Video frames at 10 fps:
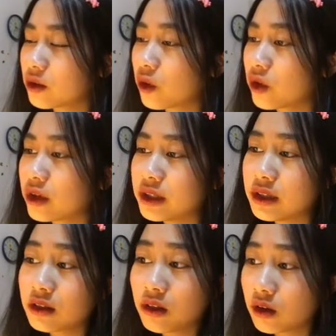all
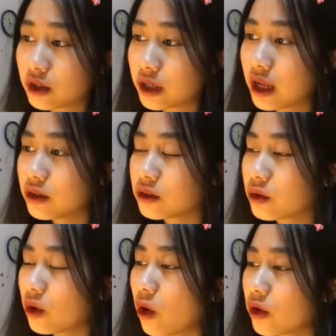year long,
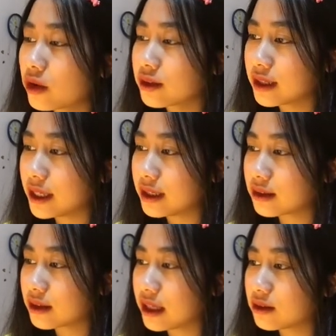so all the
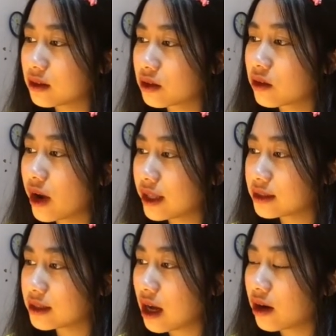kids in the grade
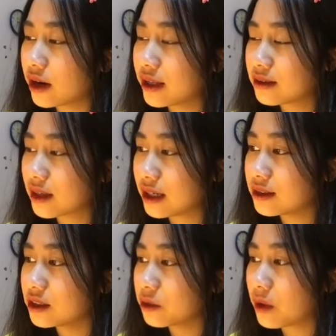are
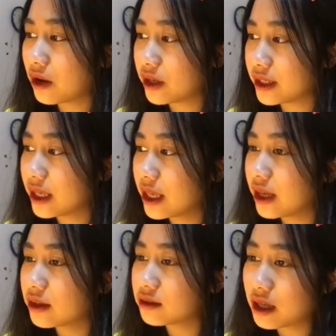excited about it,
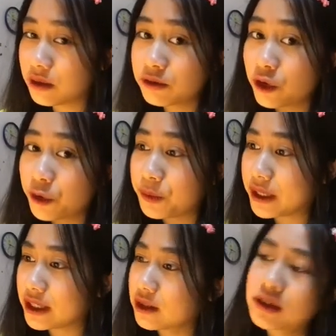except for
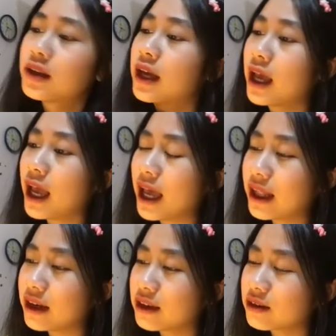me.
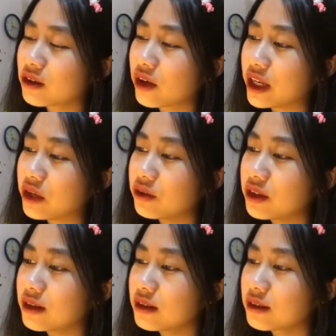And it's not
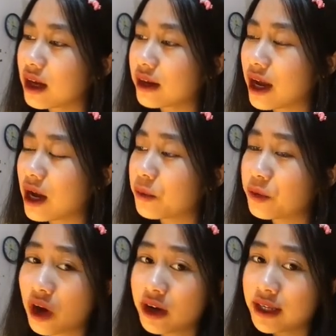even that
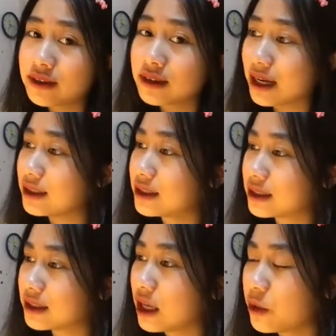I'm not
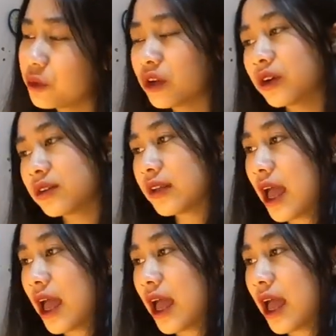excited, because